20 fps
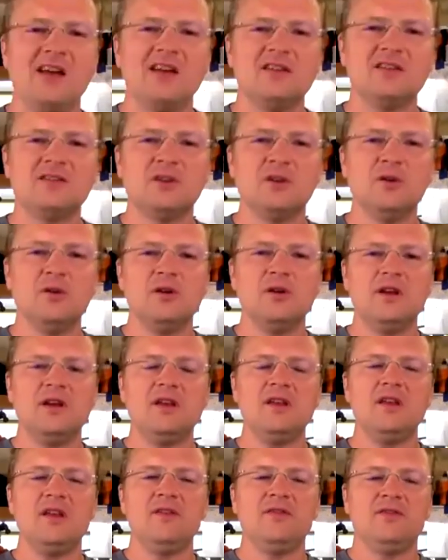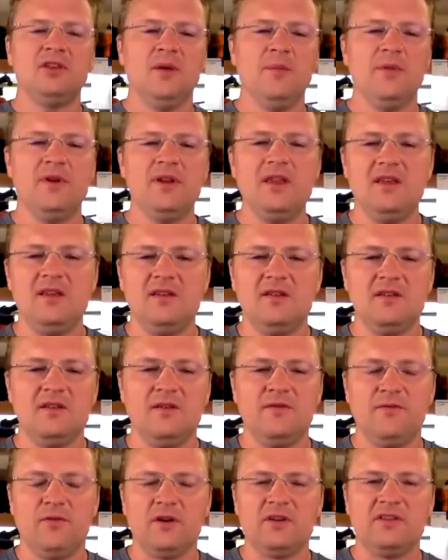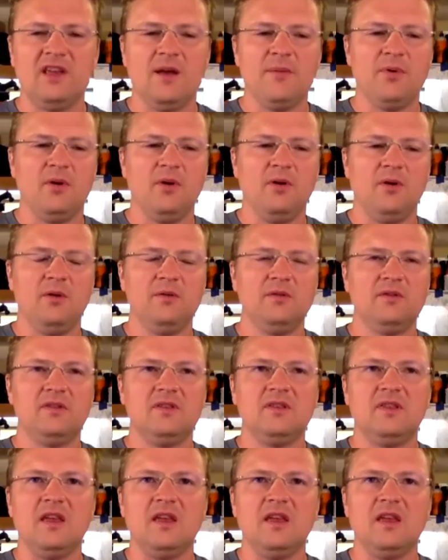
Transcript: So, if somebody, if for example,